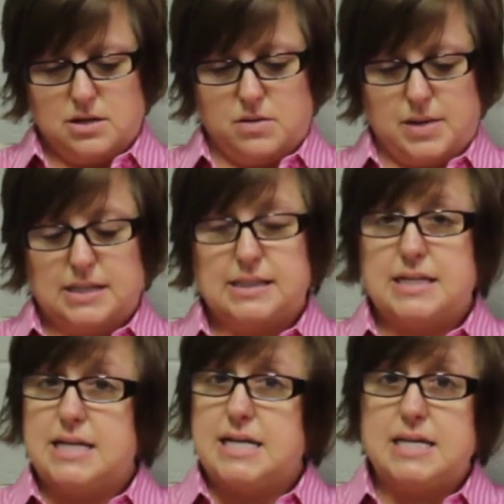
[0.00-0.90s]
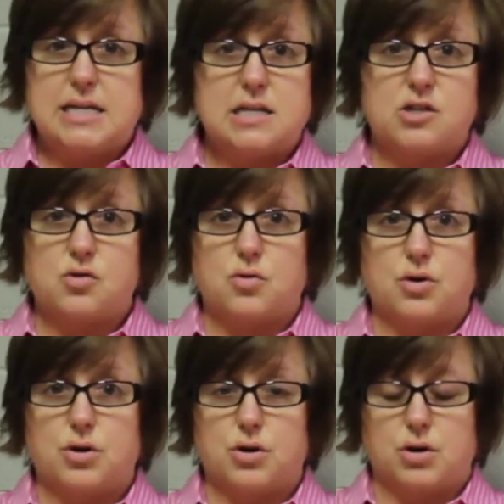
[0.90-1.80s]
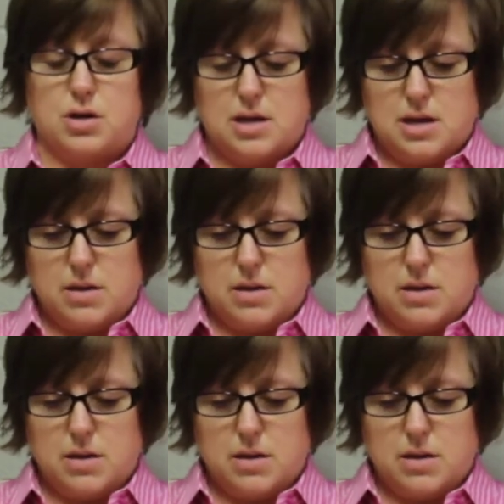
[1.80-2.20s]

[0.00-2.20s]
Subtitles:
You may see eating disorder,